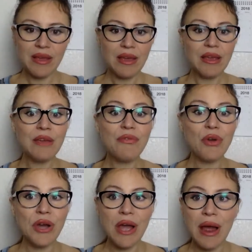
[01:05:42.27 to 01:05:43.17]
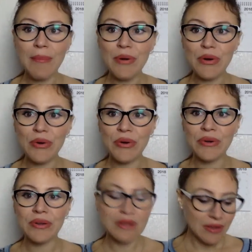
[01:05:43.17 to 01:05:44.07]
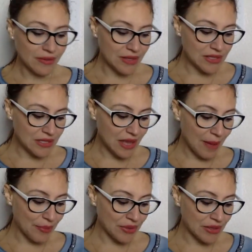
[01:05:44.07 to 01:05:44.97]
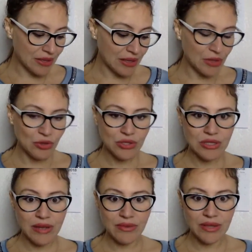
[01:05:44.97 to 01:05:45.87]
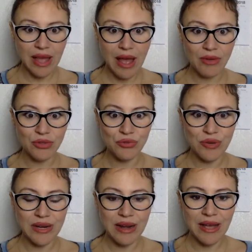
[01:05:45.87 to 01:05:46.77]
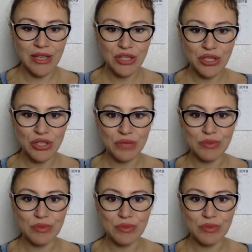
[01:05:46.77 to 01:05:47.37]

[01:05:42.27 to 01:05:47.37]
If you're Capricorn, this is happening in your 7th house, relationships.